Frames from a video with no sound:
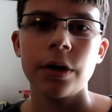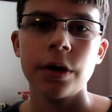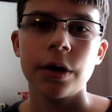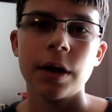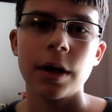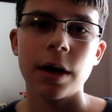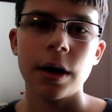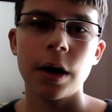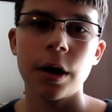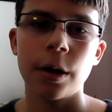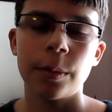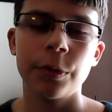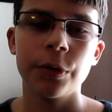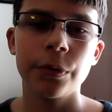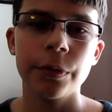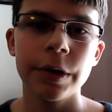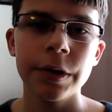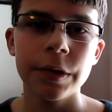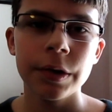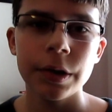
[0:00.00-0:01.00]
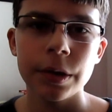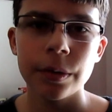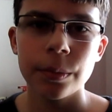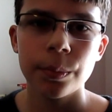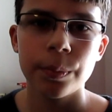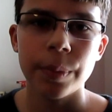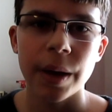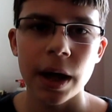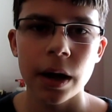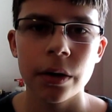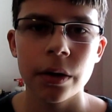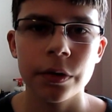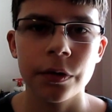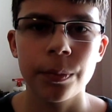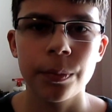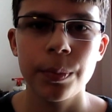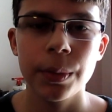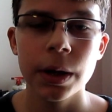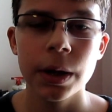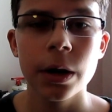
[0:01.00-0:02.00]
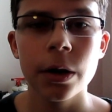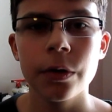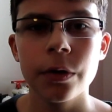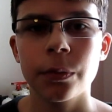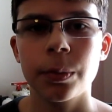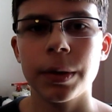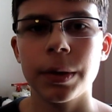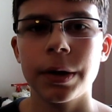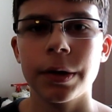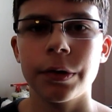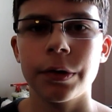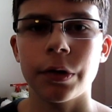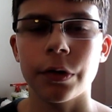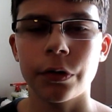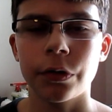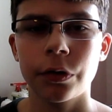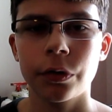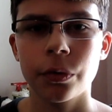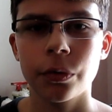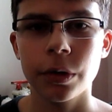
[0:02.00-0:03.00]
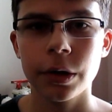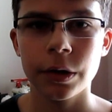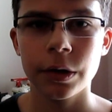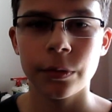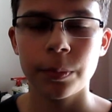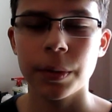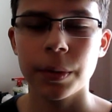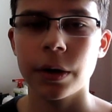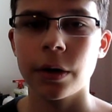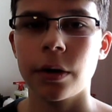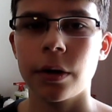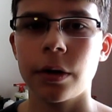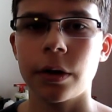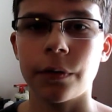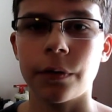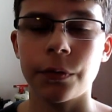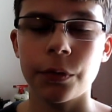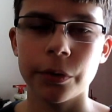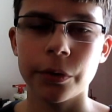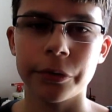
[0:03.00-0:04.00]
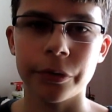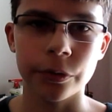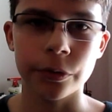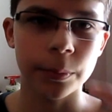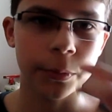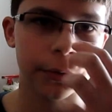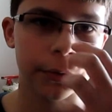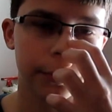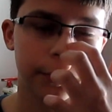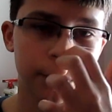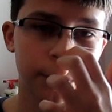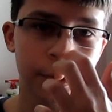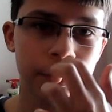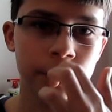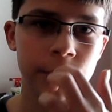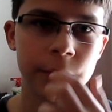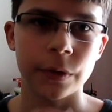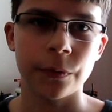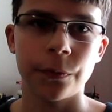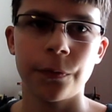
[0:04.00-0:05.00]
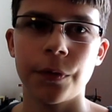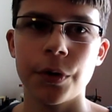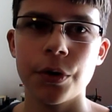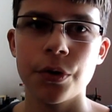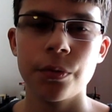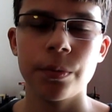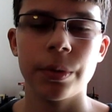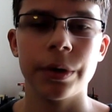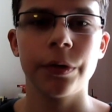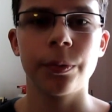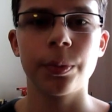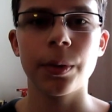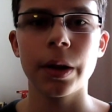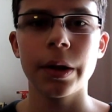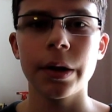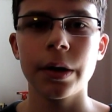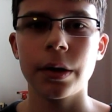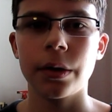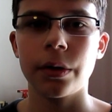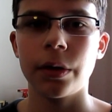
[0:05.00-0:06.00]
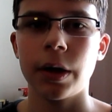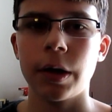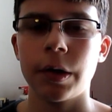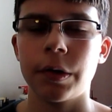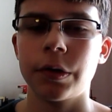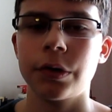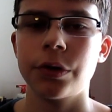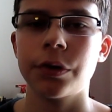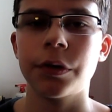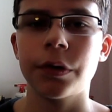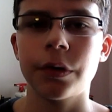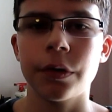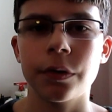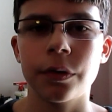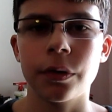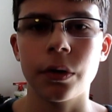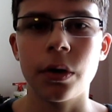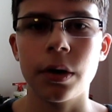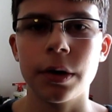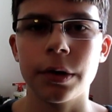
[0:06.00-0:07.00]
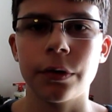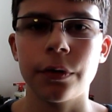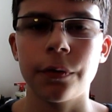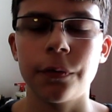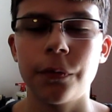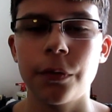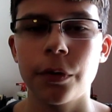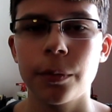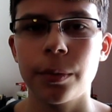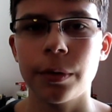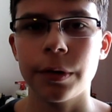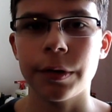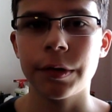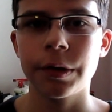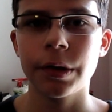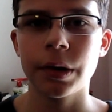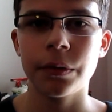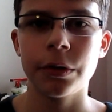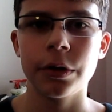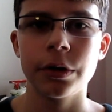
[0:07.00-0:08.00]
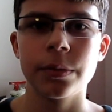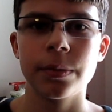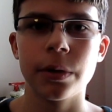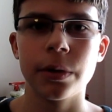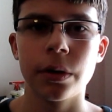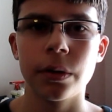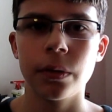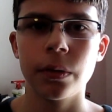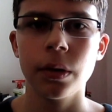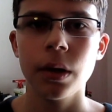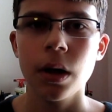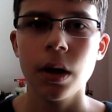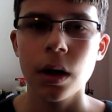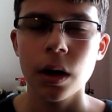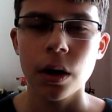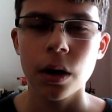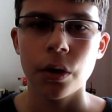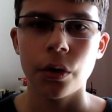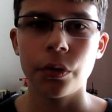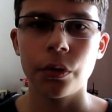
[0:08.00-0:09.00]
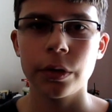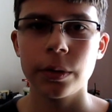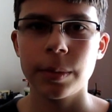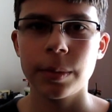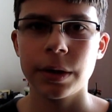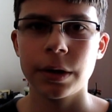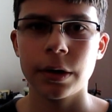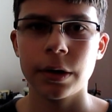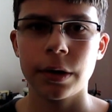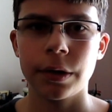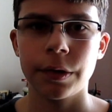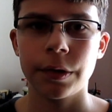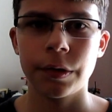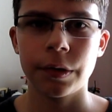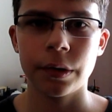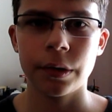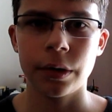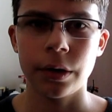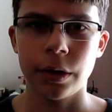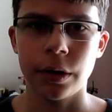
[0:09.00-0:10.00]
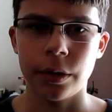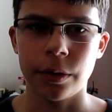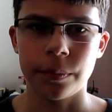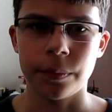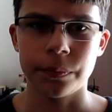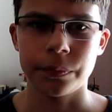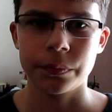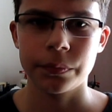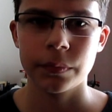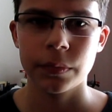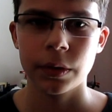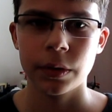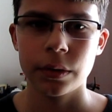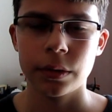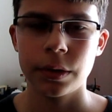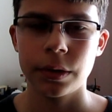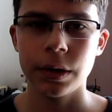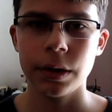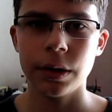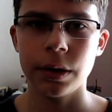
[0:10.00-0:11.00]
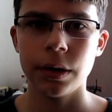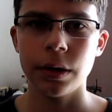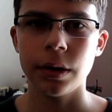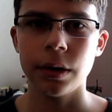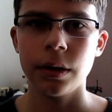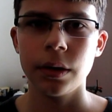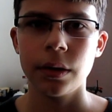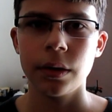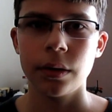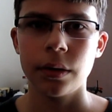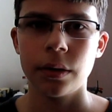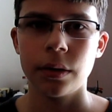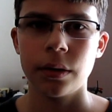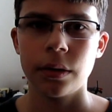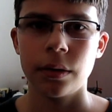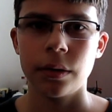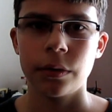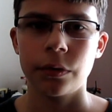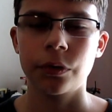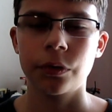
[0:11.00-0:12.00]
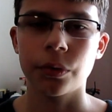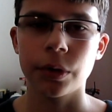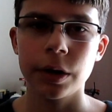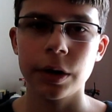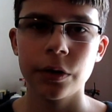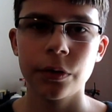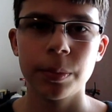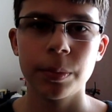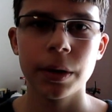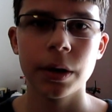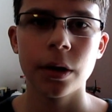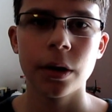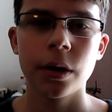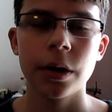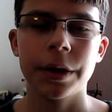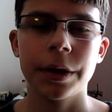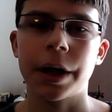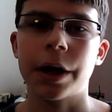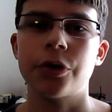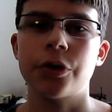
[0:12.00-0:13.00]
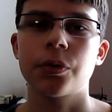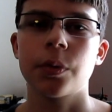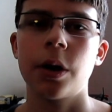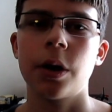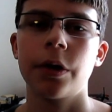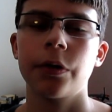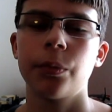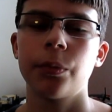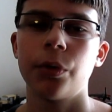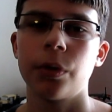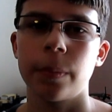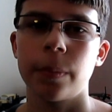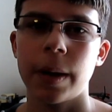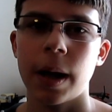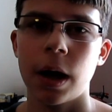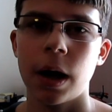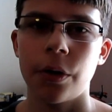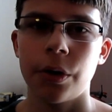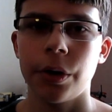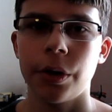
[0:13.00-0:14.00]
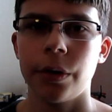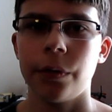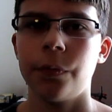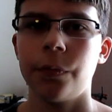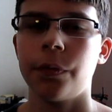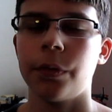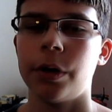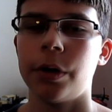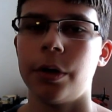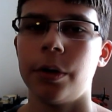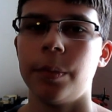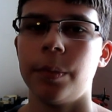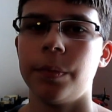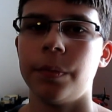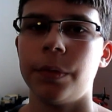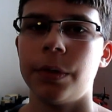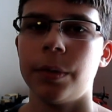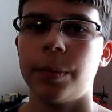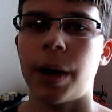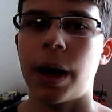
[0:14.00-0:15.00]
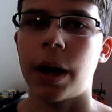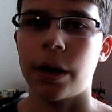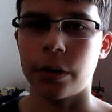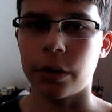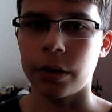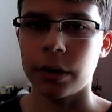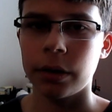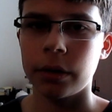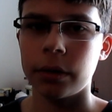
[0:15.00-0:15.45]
The reason the battery's bigger is because the screen is bigger, and of course there's more room in the phone, but it's probably going to last just as long as the 4.7 inch model, only because the screen is bigger and that draws more power from the battery.